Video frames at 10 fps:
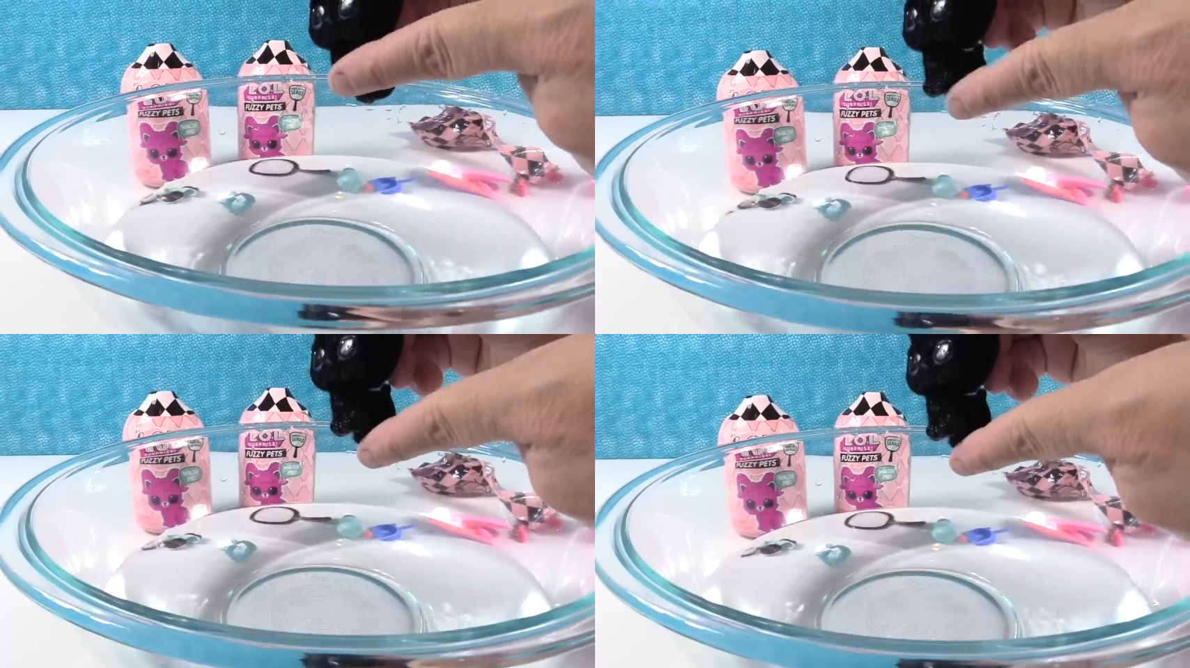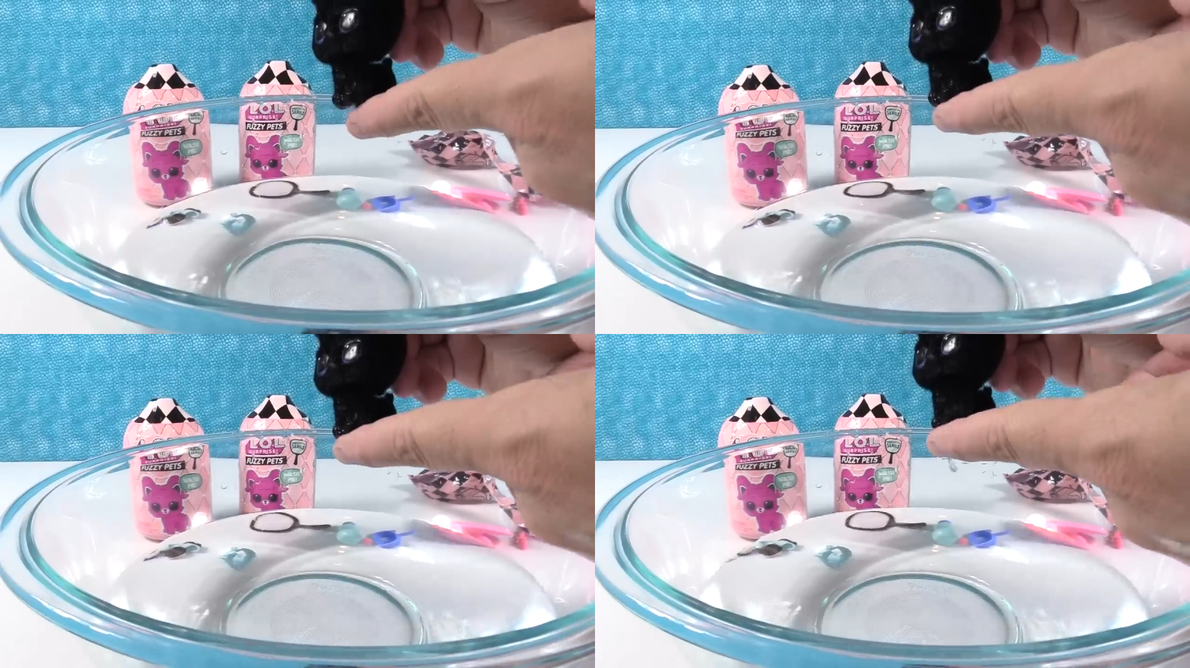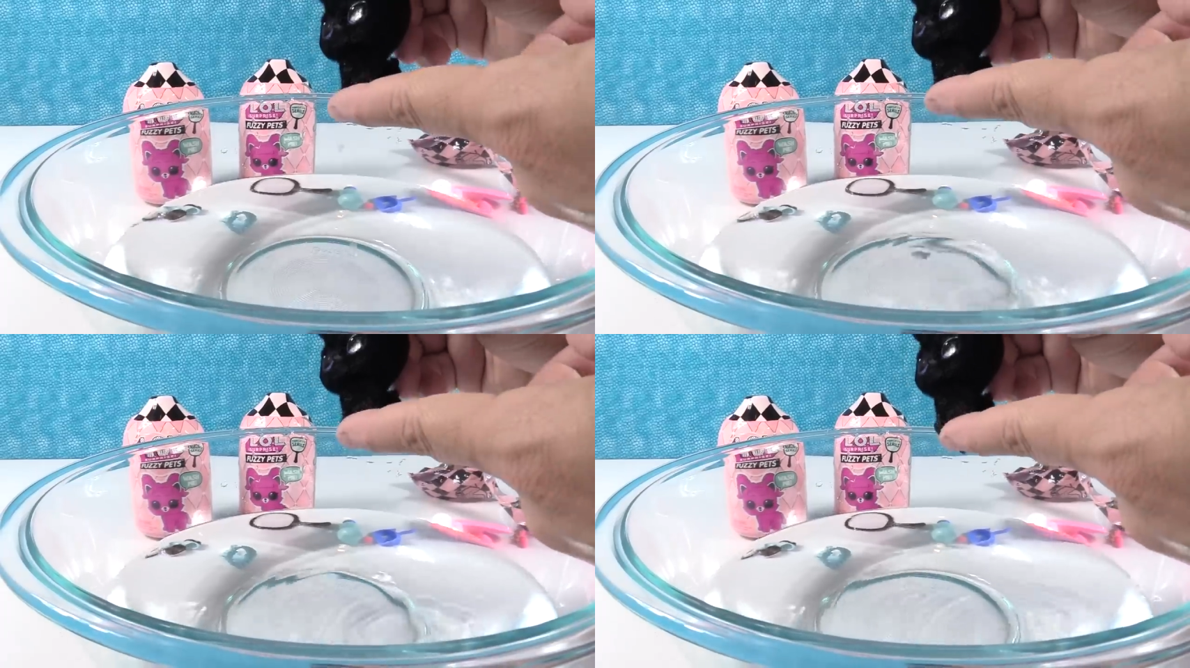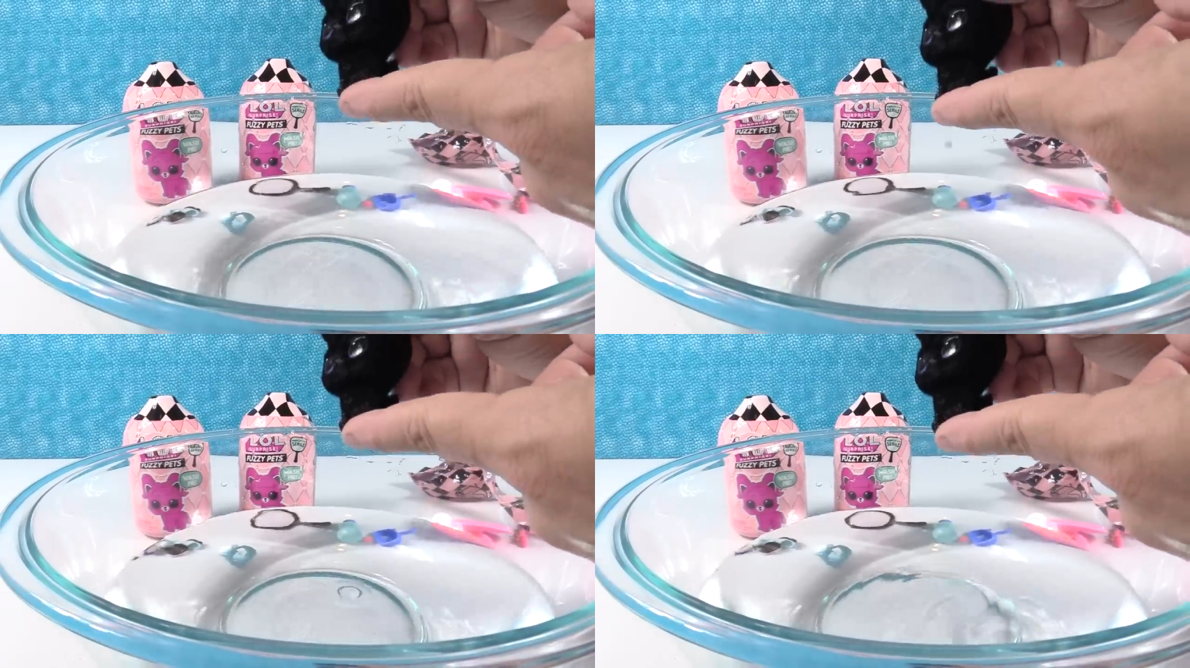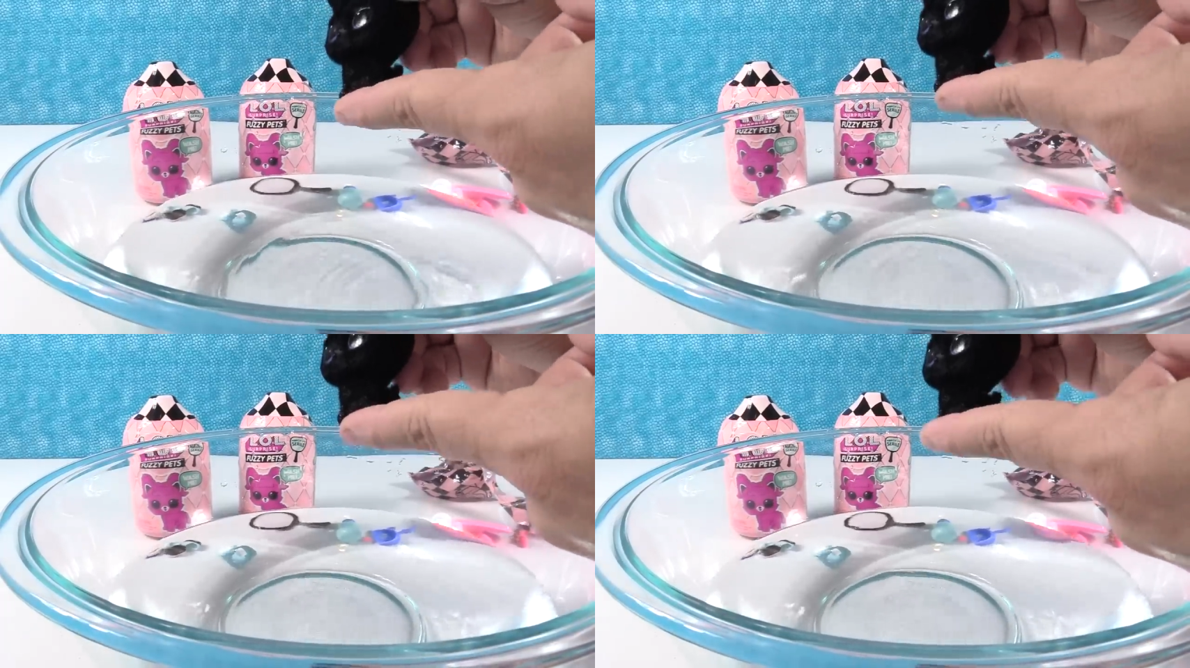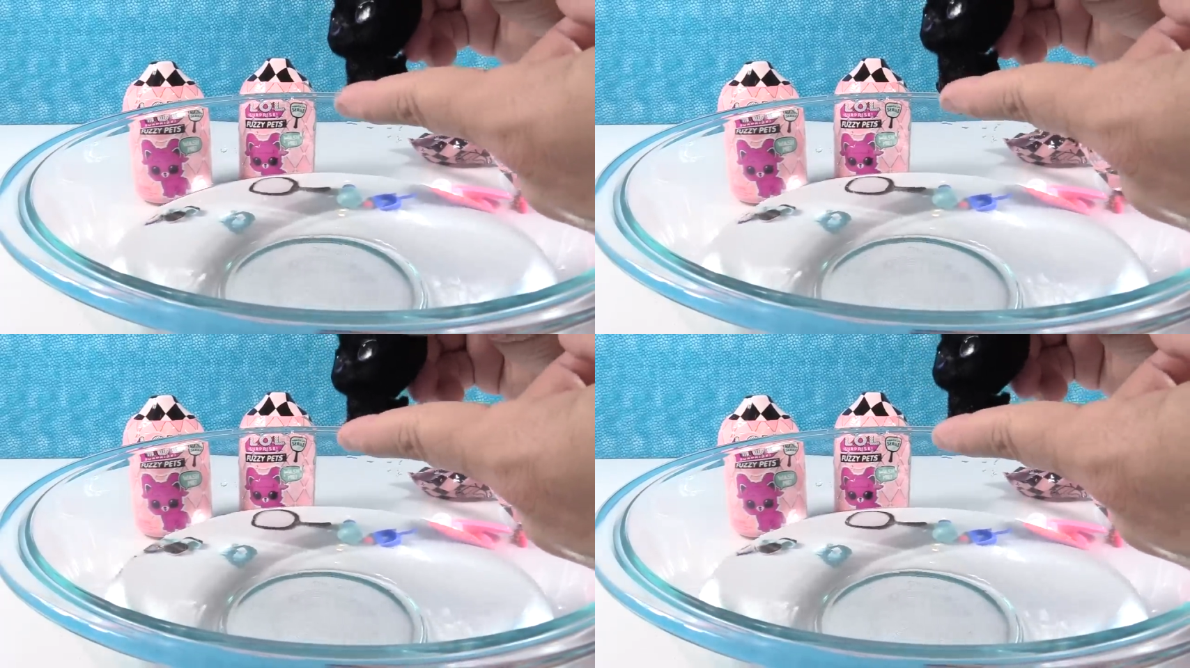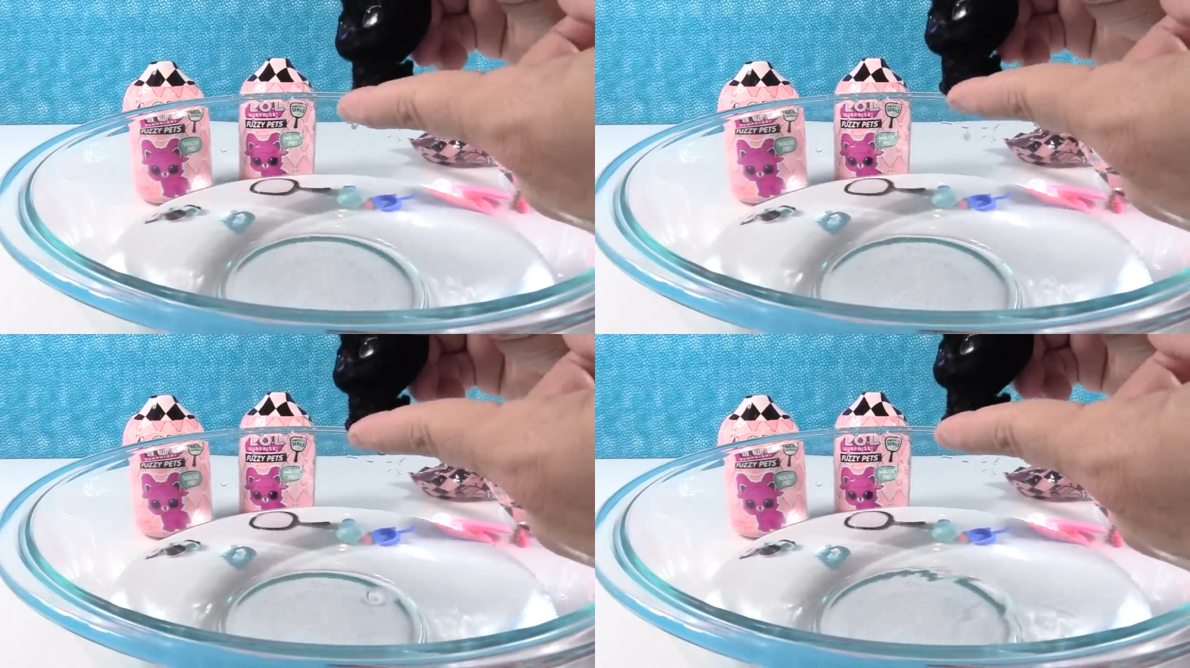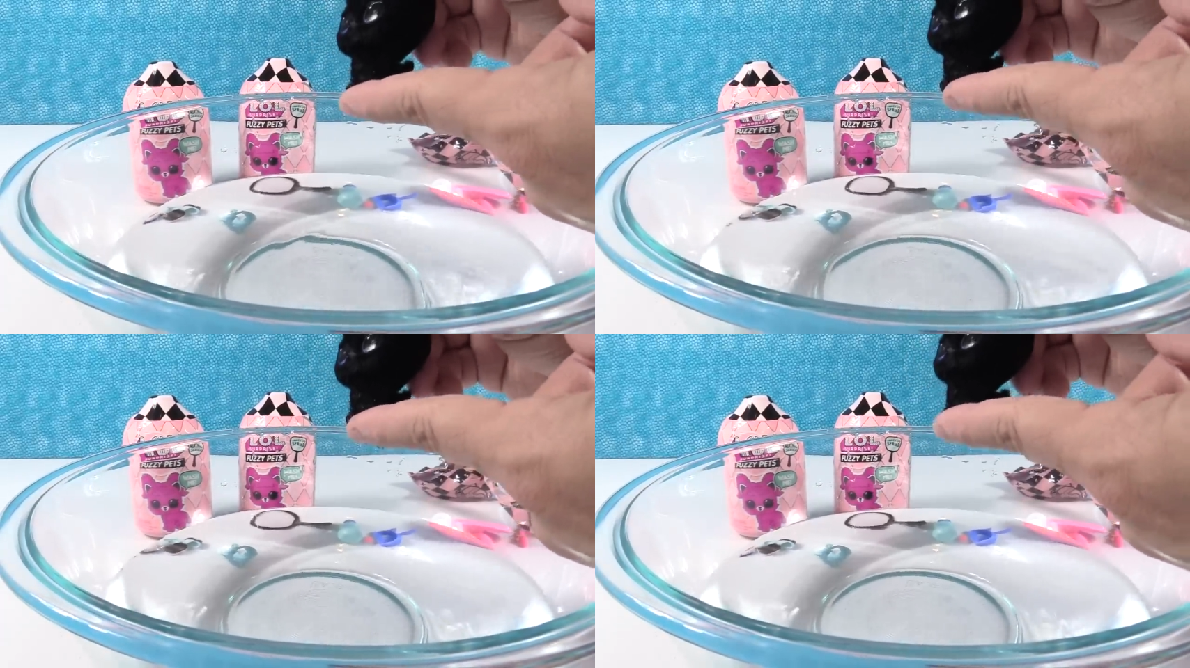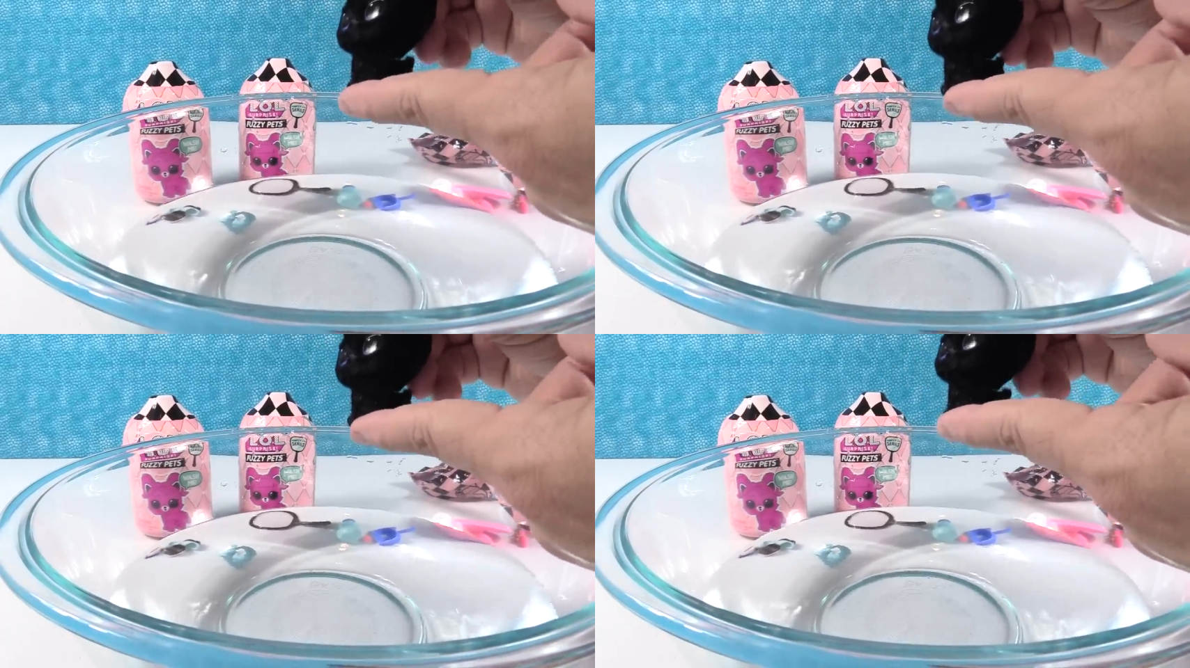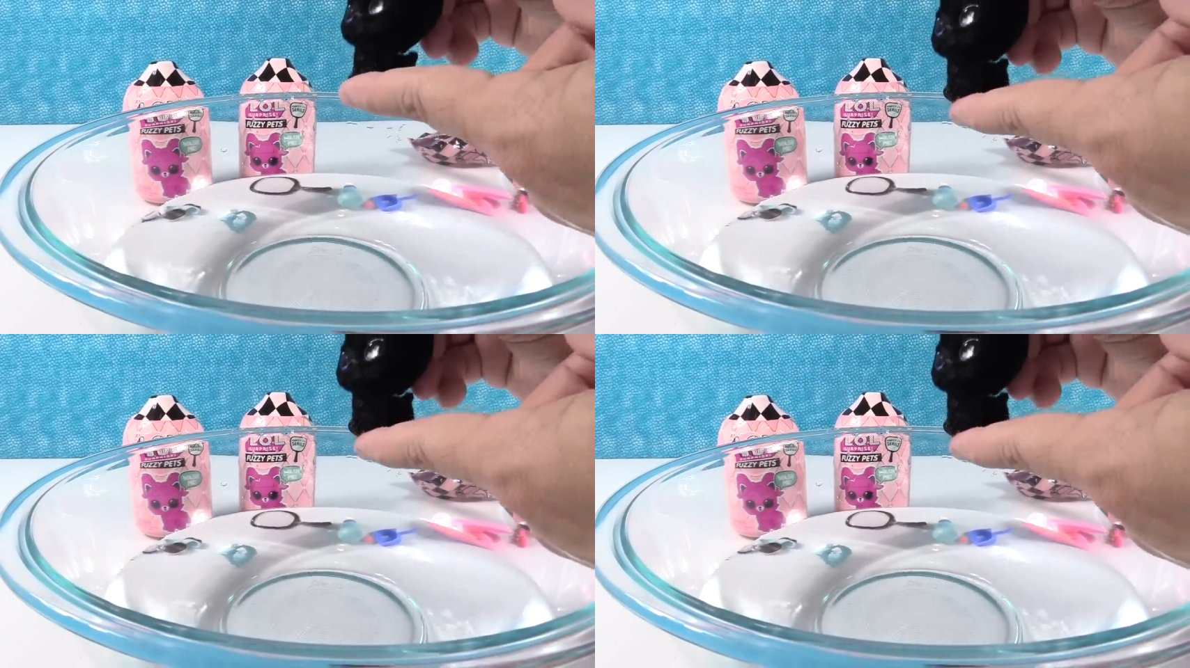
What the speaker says: No face is visible, so there are no lips to read.